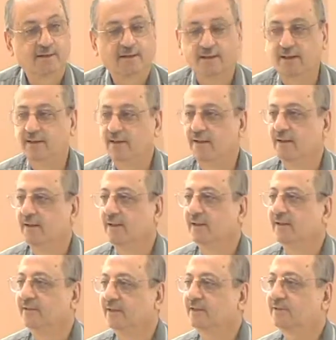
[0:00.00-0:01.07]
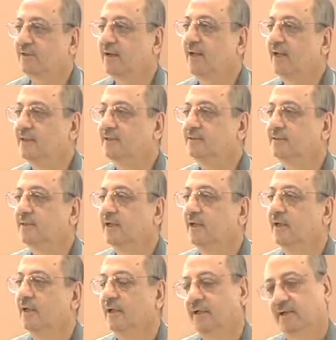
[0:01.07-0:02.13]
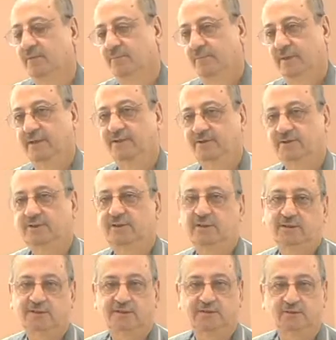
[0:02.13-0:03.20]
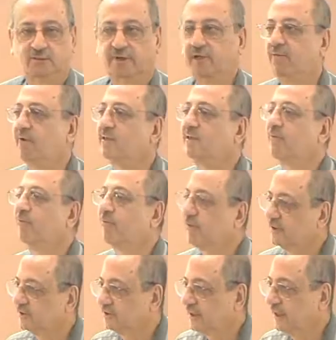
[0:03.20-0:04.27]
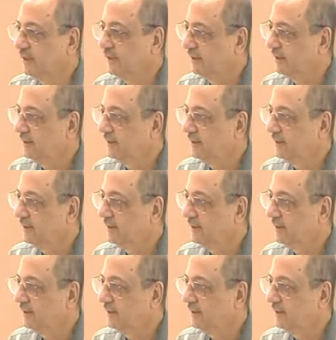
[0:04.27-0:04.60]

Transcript: Huh? This class, brothers and sisters, today was our first day.